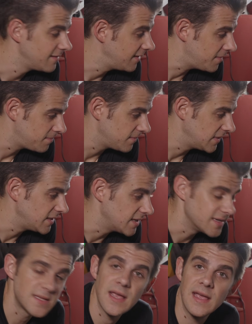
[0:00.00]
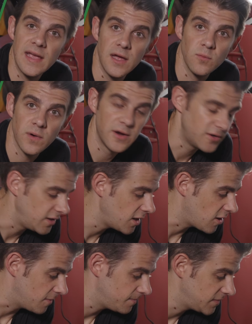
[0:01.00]
Yep, it does, and we're good to
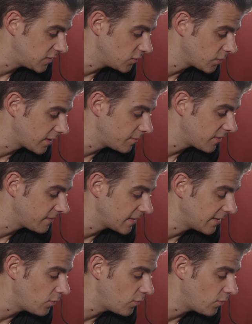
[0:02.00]
go. So it's working perfectly